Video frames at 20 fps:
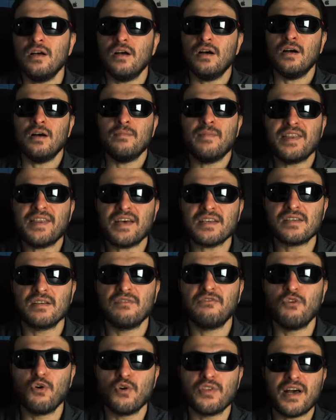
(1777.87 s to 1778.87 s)
and that's a
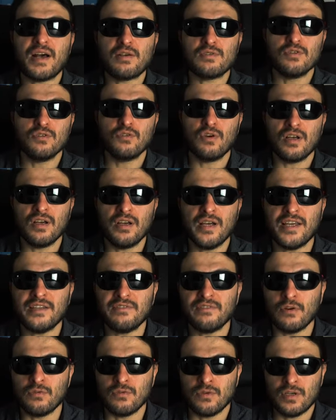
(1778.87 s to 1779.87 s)
$4,000
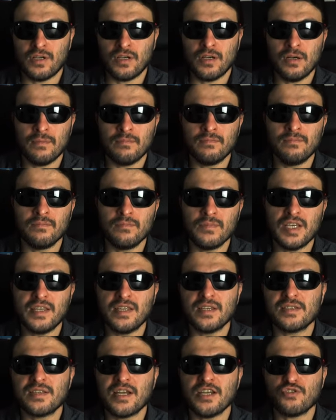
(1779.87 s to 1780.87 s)
headphone in
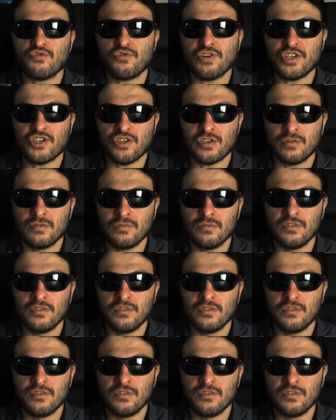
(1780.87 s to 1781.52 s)
the stage region.